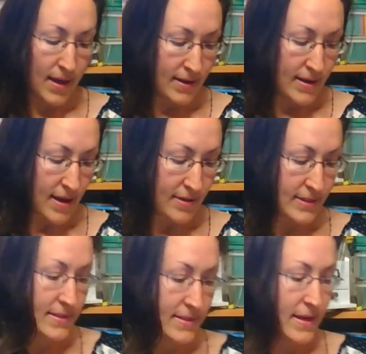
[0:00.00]
Now to
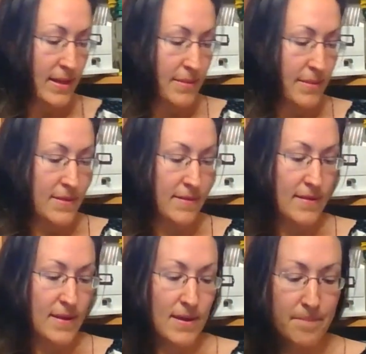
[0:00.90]
say, let me
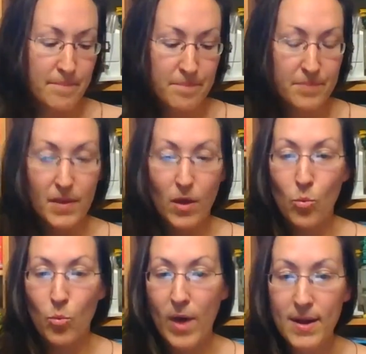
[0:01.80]
see,
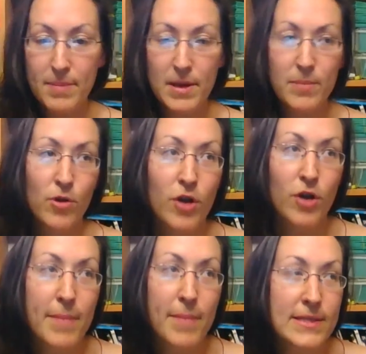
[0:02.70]
when people are
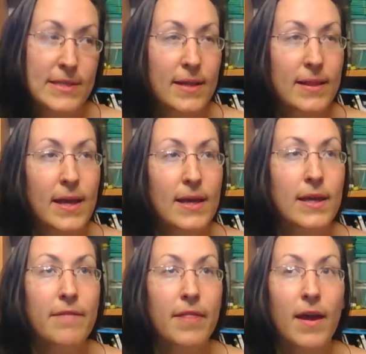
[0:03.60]
commenting, like
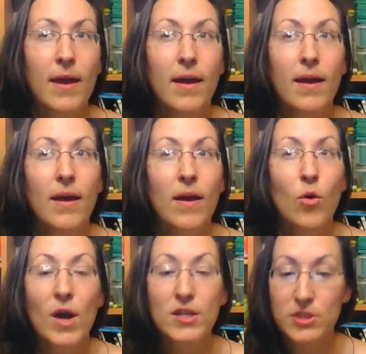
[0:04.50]
if they
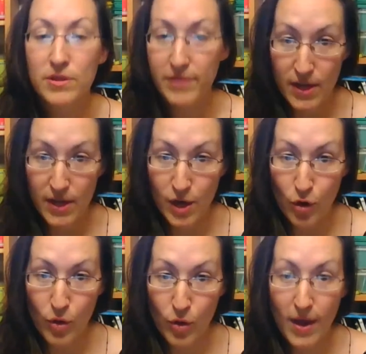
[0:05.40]
watched a video
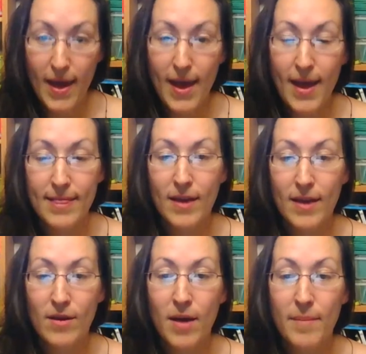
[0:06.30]
and they
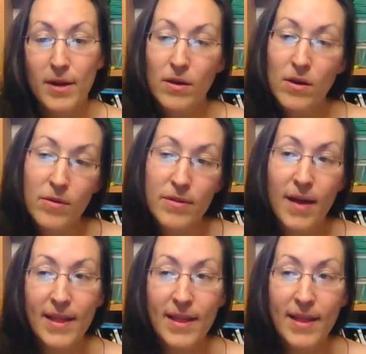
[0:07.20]
comment, oh, I